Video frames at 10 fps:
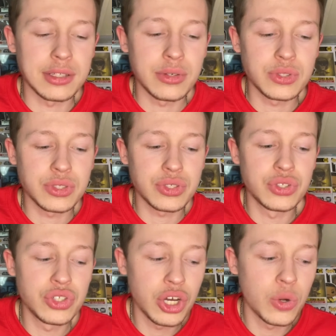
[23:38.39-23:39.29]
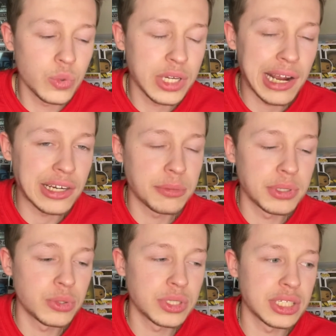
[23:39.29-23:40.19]
There was just no character
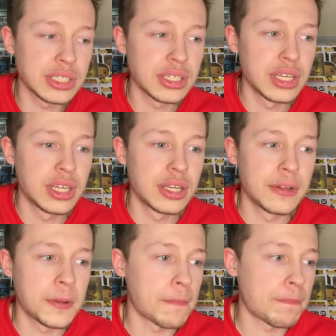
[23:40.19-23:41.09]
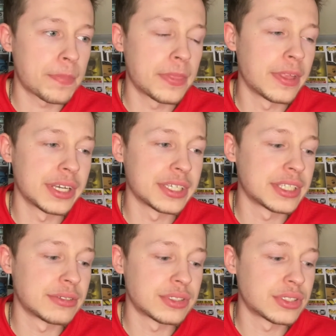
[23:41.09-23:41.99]
building. Like,
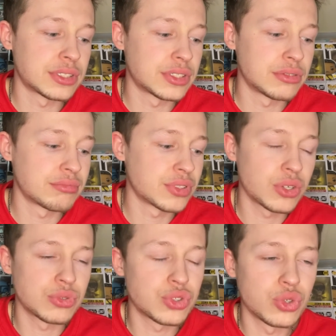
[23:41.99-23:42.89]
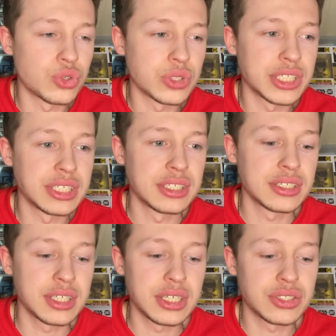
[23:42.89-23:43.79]
there's just no story.
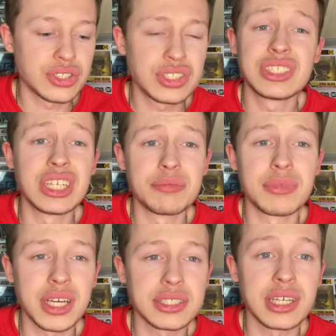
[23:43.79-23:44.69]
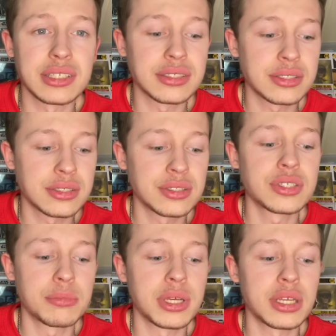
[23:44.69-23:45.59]
It just didn't make sense
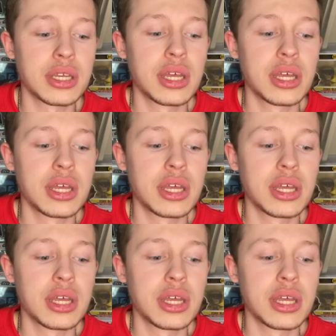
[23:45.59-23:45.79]
to me.